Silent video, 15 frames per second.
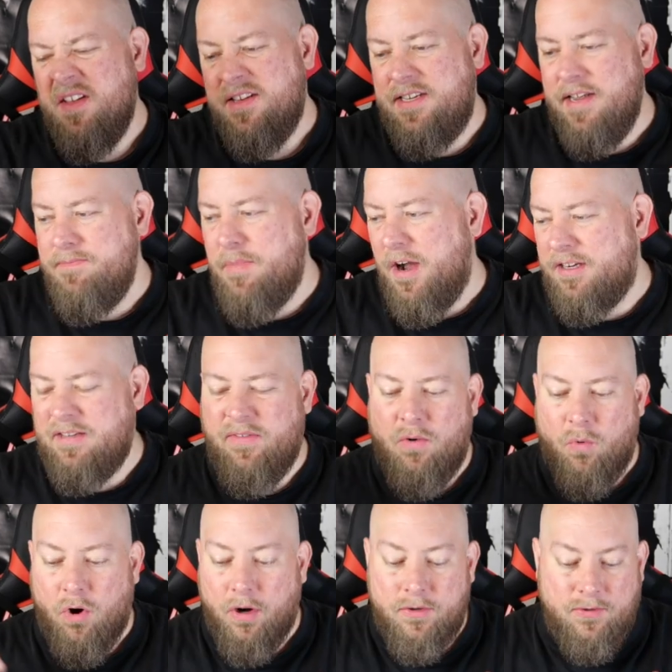10 bucks if it
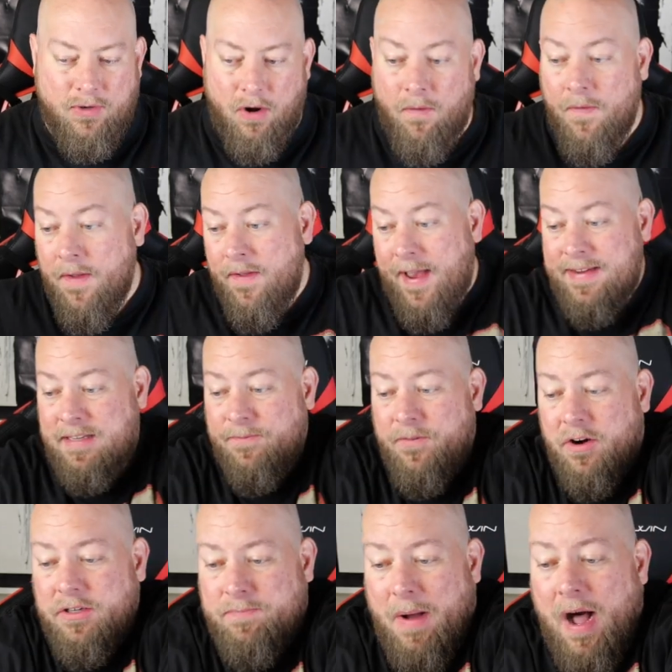works. So that's the
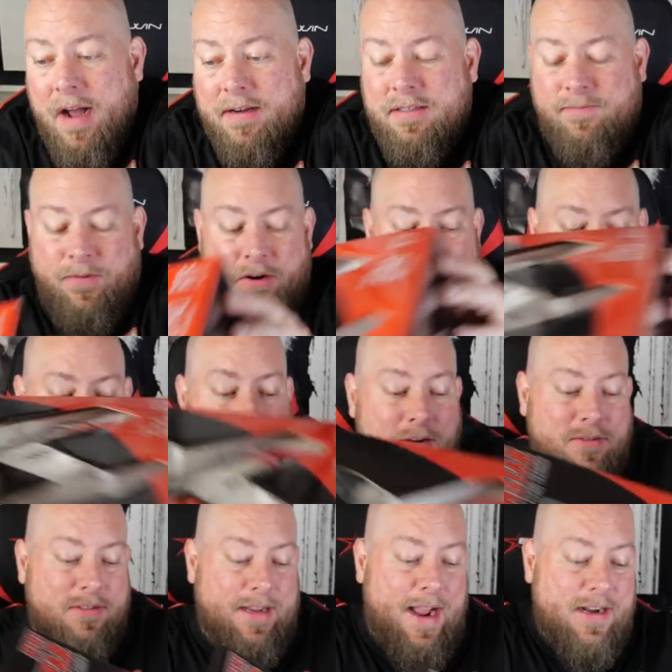first box. The first
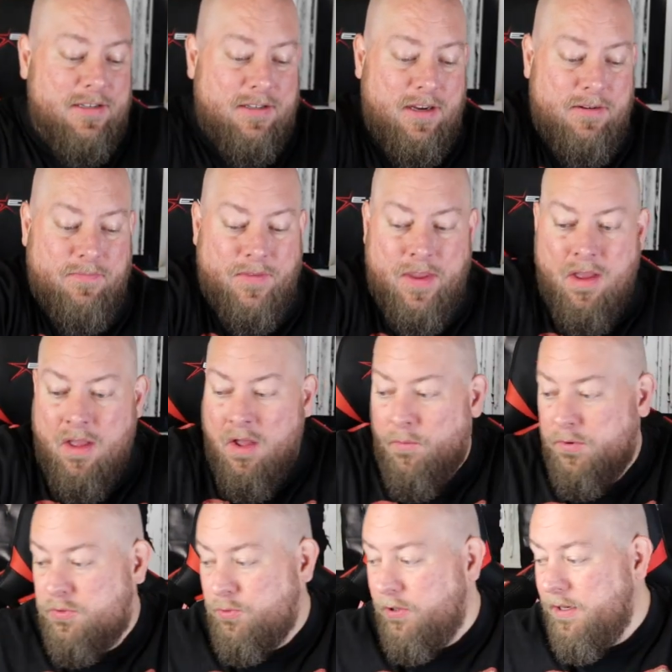box is actually
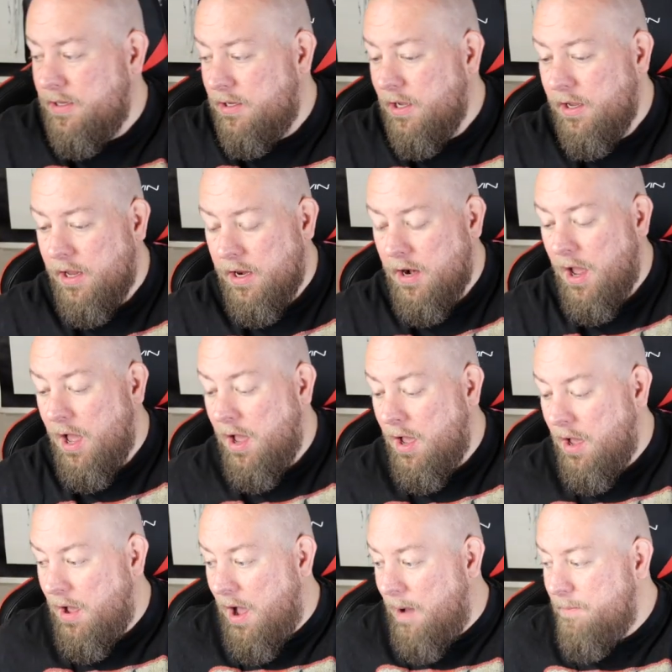was really good.
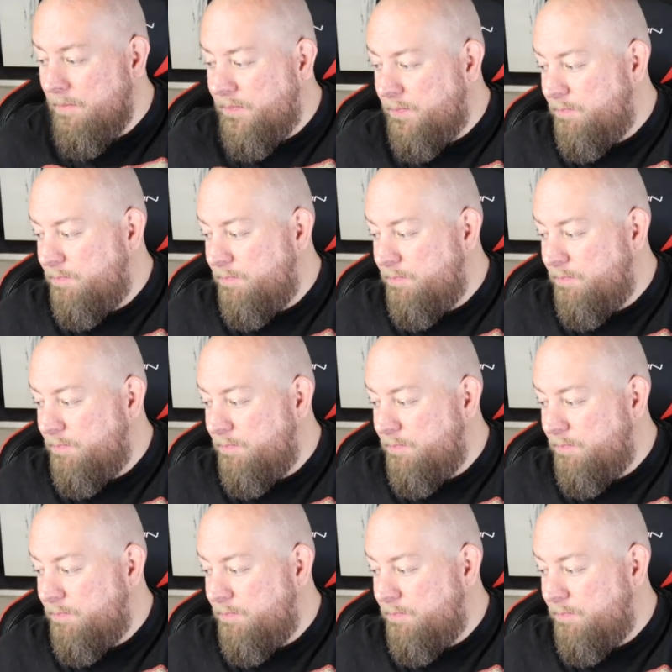I'm